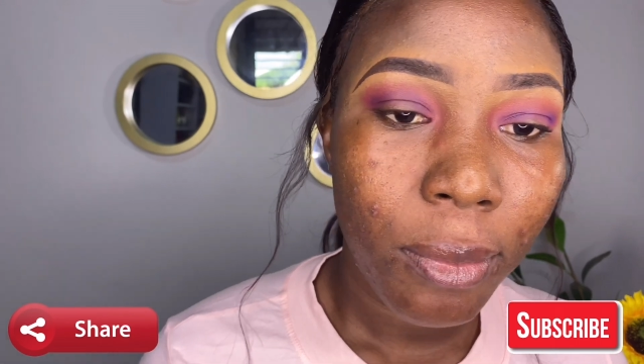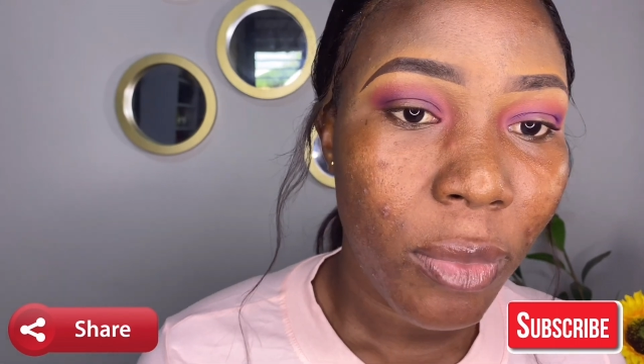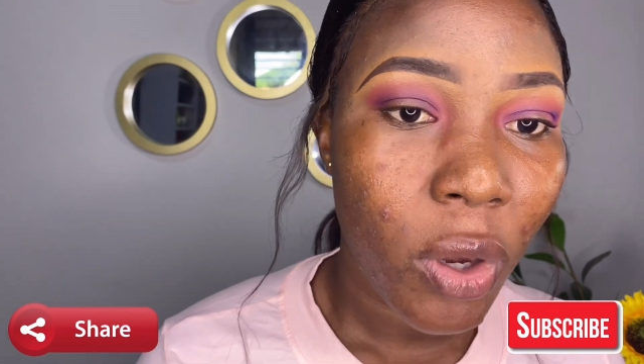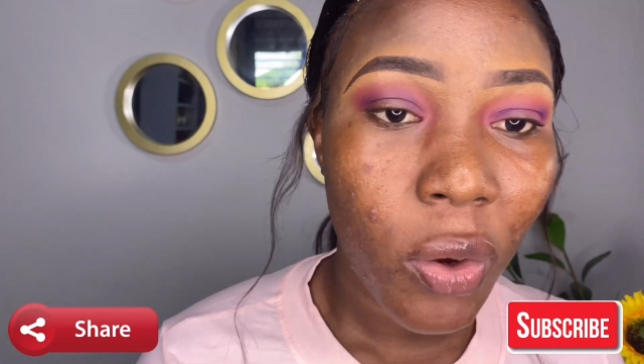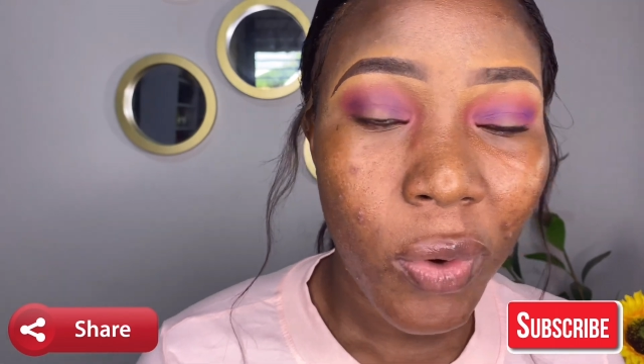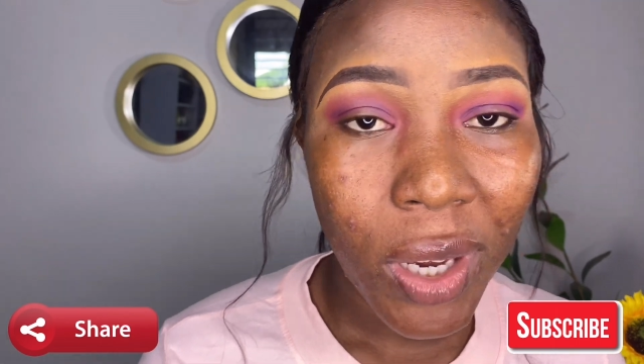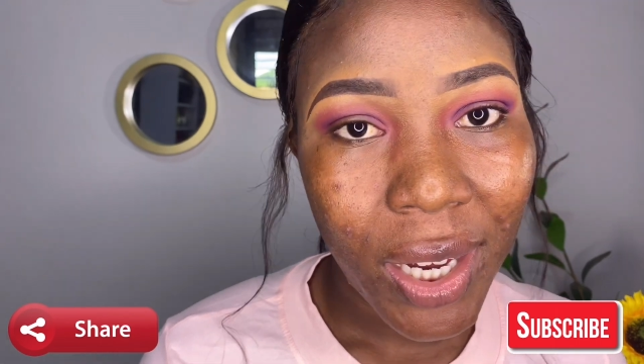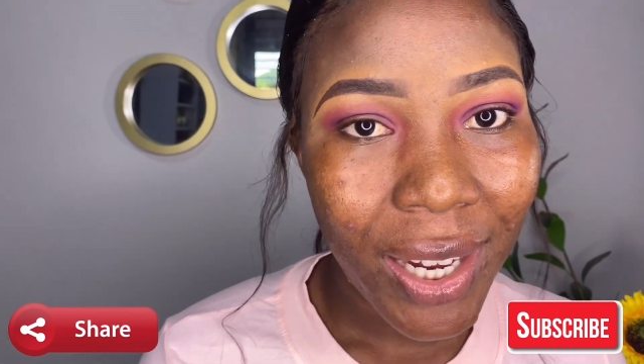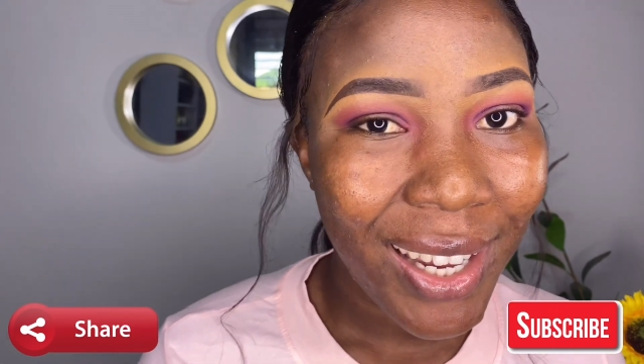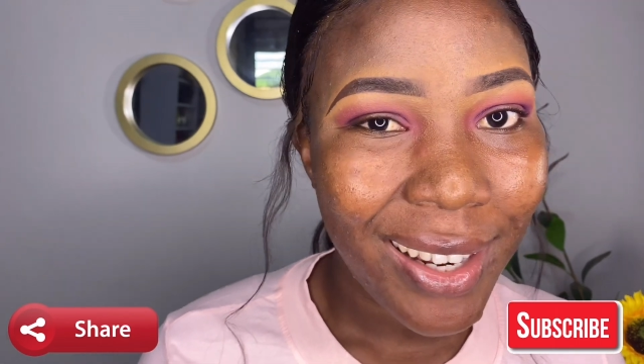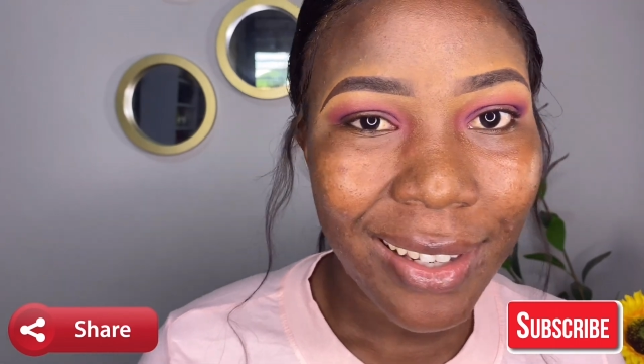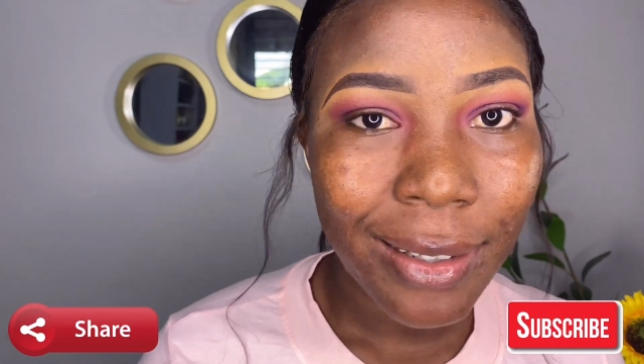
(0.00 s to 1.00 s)

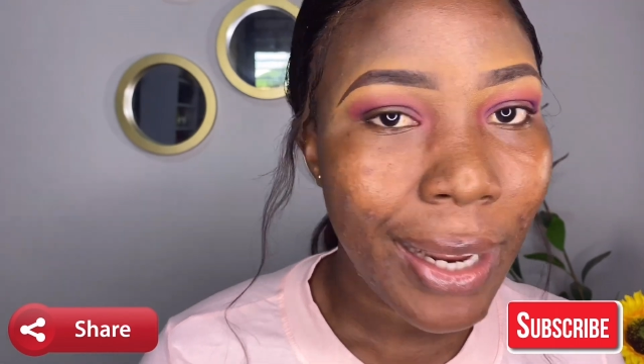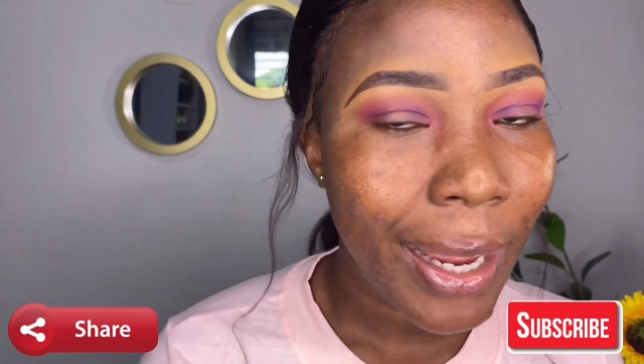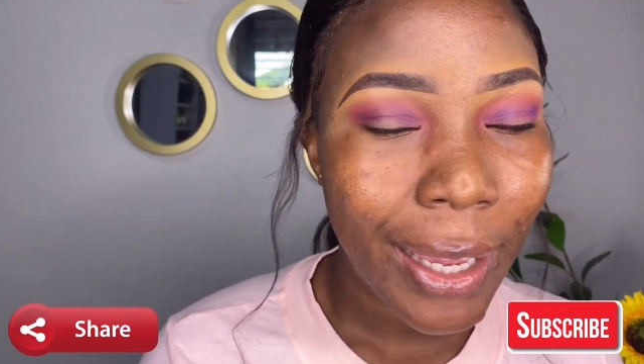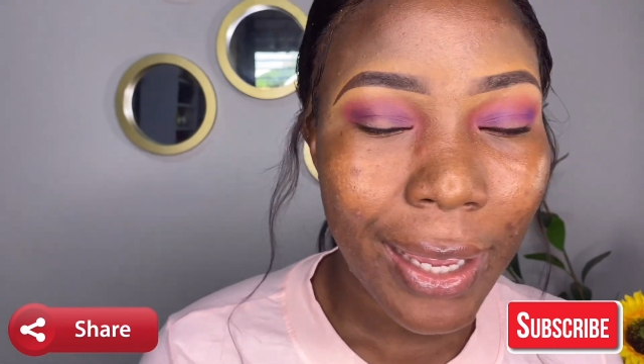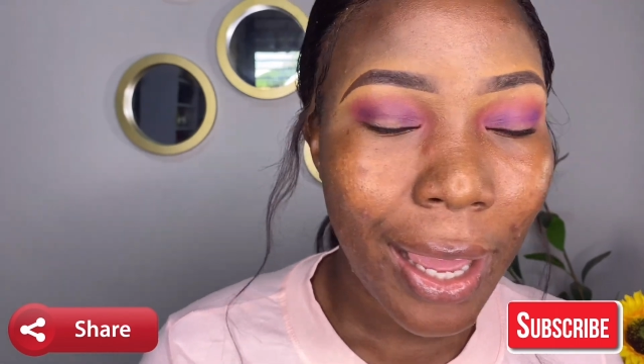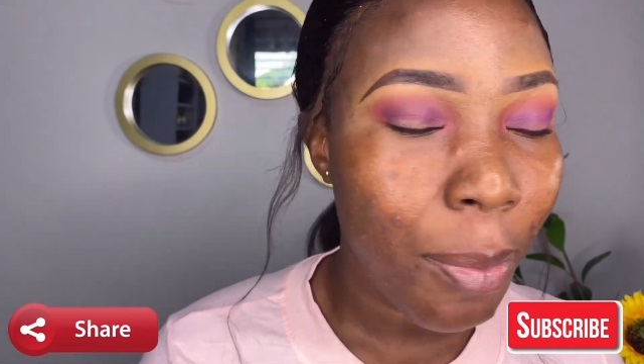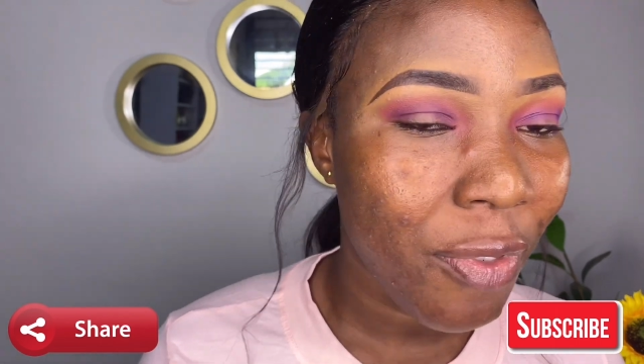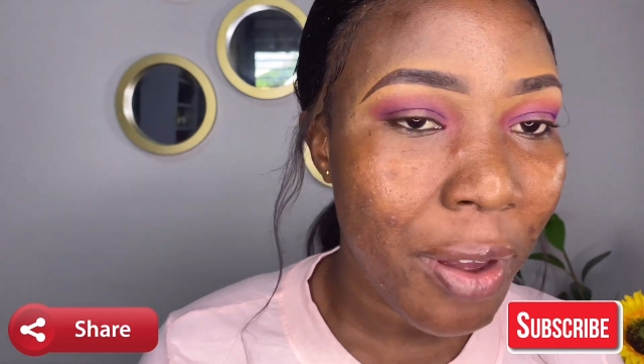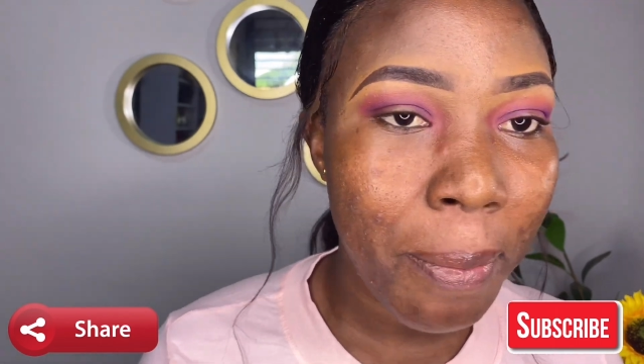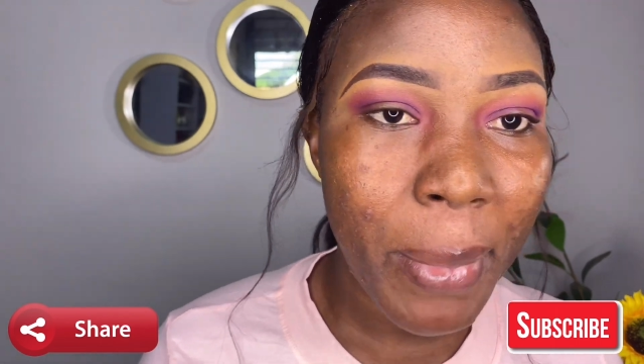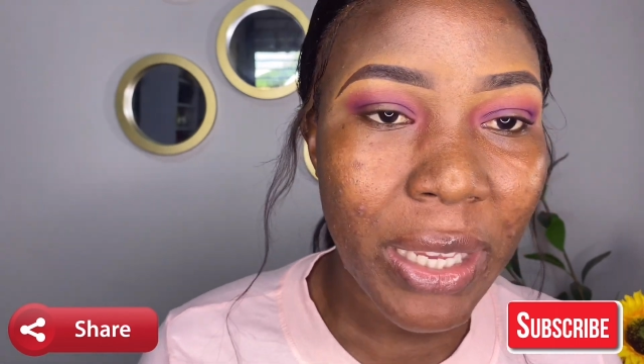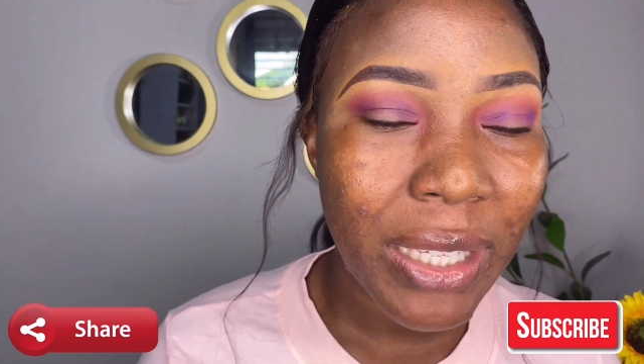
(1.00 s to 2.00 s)
green, like I prefer
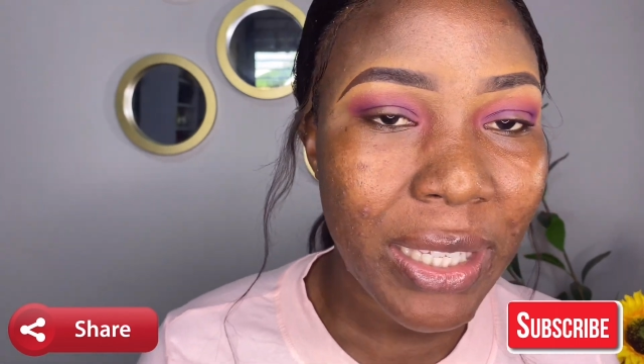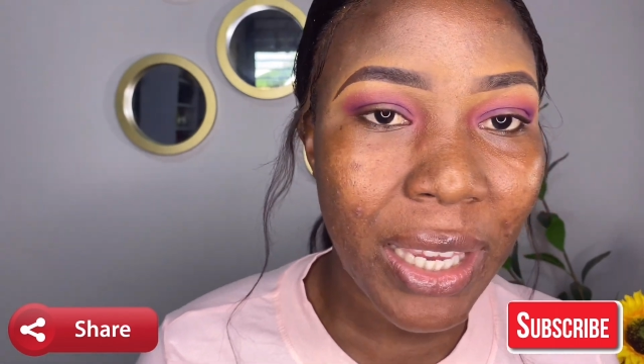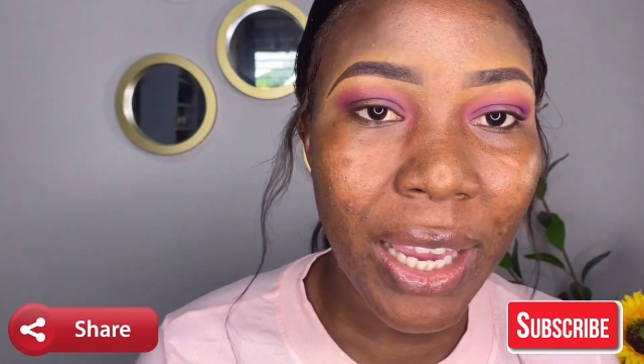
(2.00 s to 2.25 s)
mixing